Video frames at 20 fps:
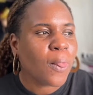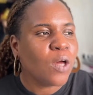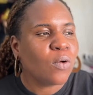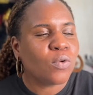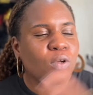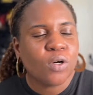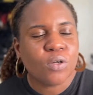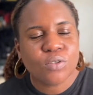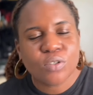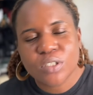
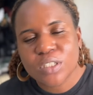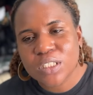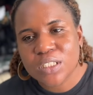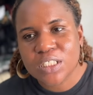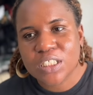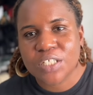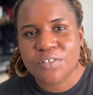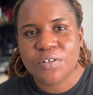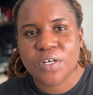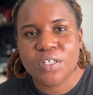we all know the
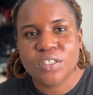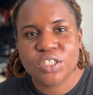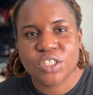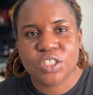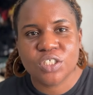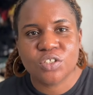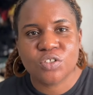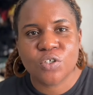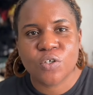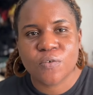general
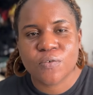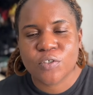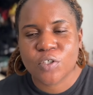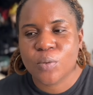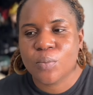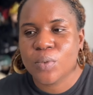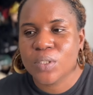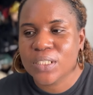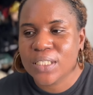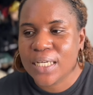gist of
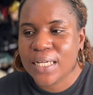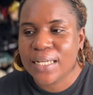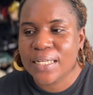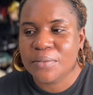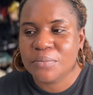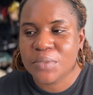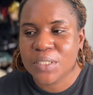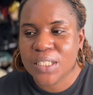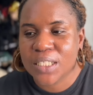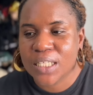somebody
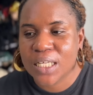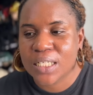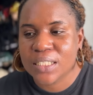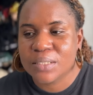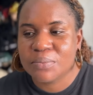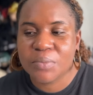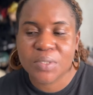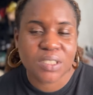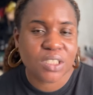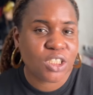claiming that
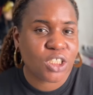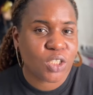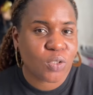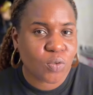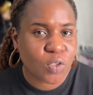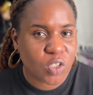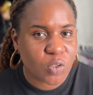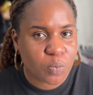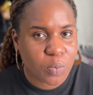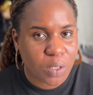Mercy
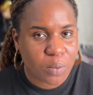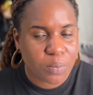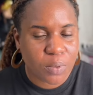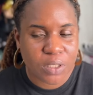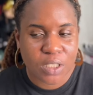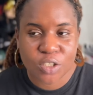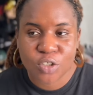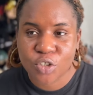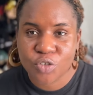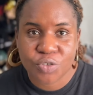Chinwo's baby,
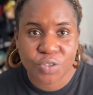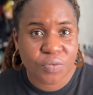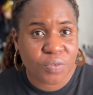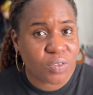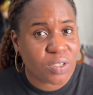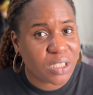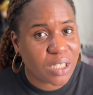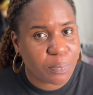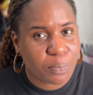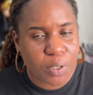they just
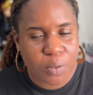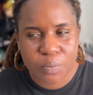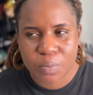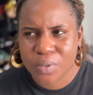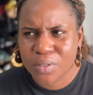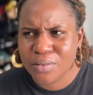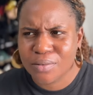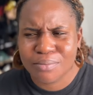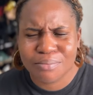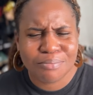revealed their
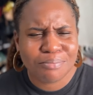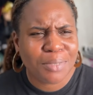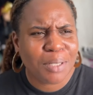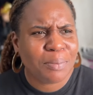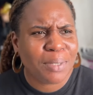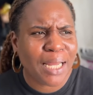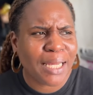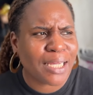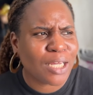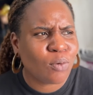baby maybe
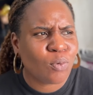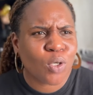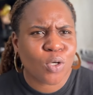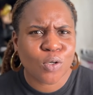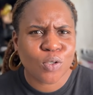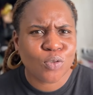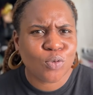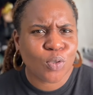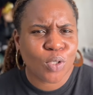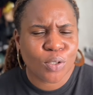like a week
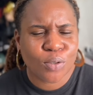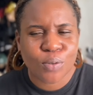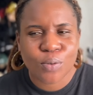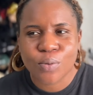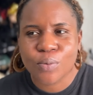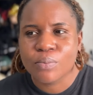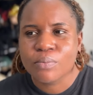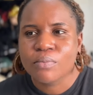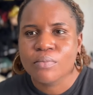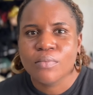or two
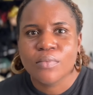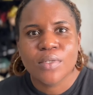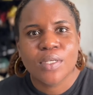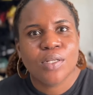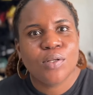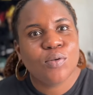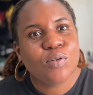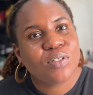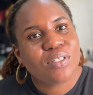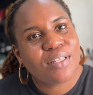ago,
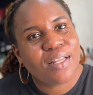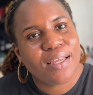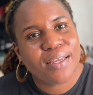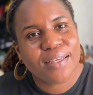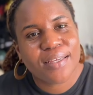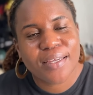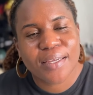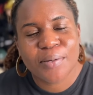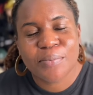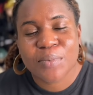looks
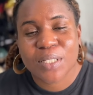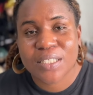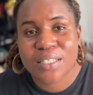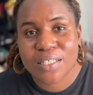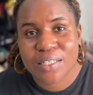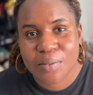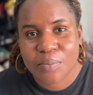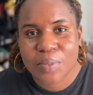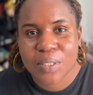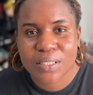like Nathan
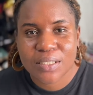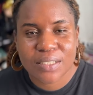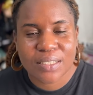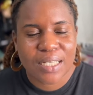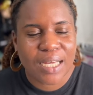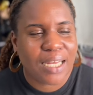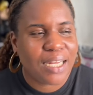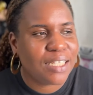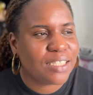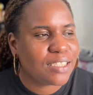
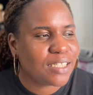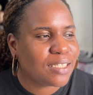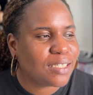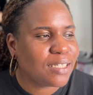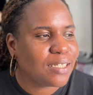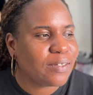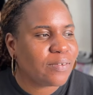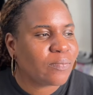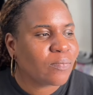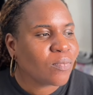Abasi,
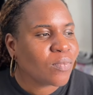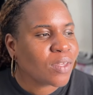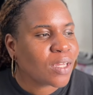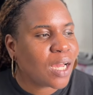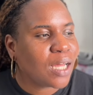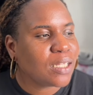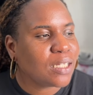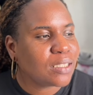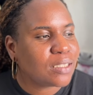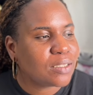allegedly.
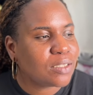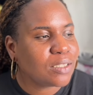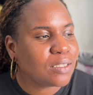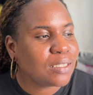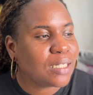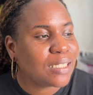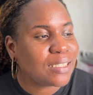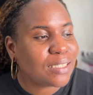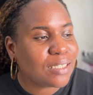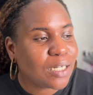And Nathan
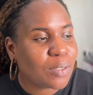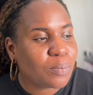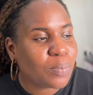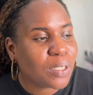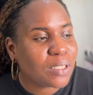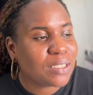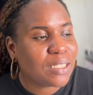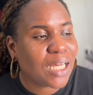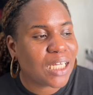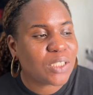
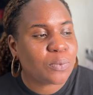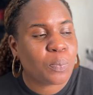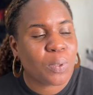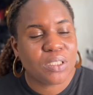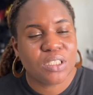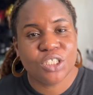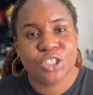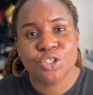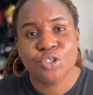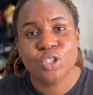Abasi has
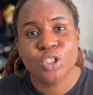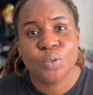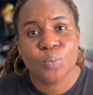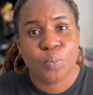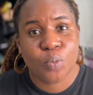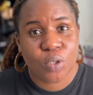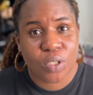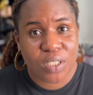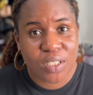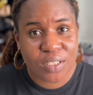petitioned the
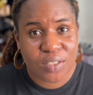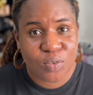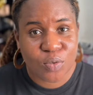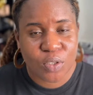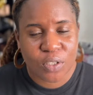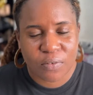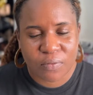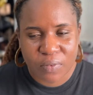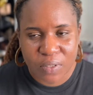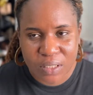police to
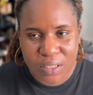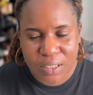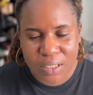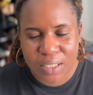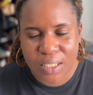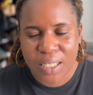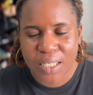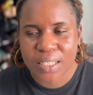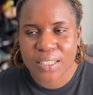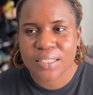
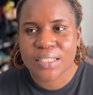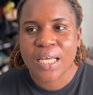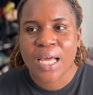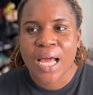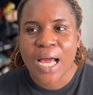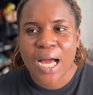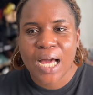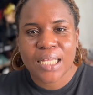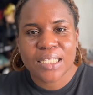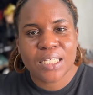investigate,
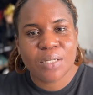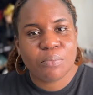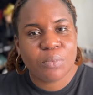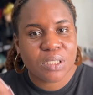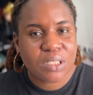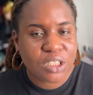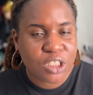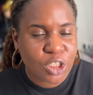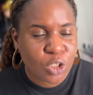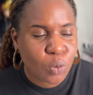and then
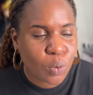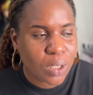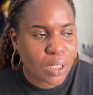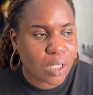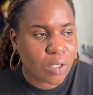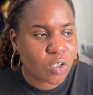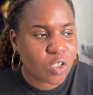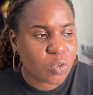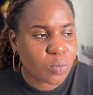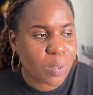Mercy Chinwo and her
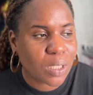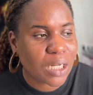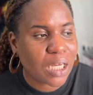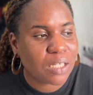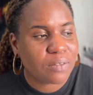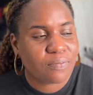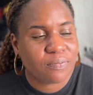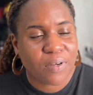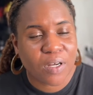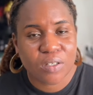husband
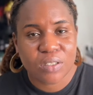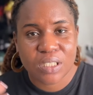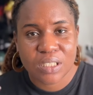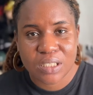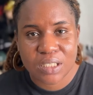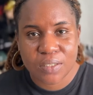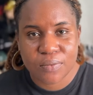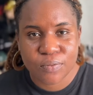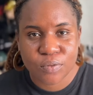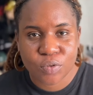have filed a
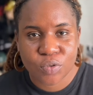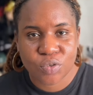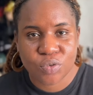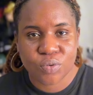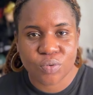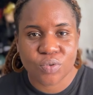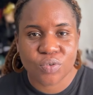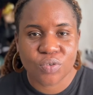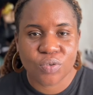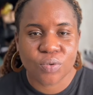civil
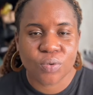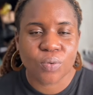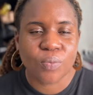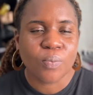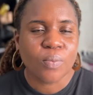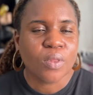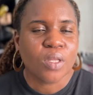suit. So